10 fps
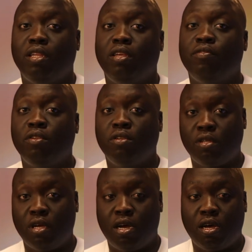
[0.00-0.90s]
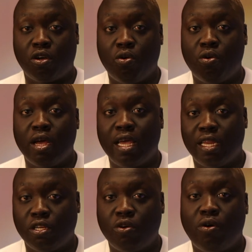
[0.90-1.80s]
You can even
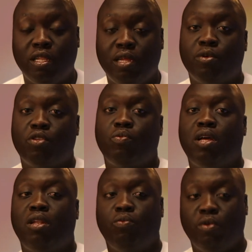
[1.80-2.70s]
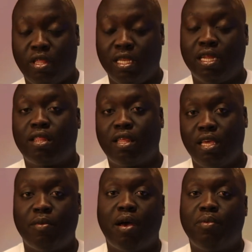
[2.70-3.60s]
go ahead and call them as well within
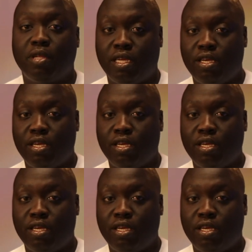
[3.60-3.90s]
that same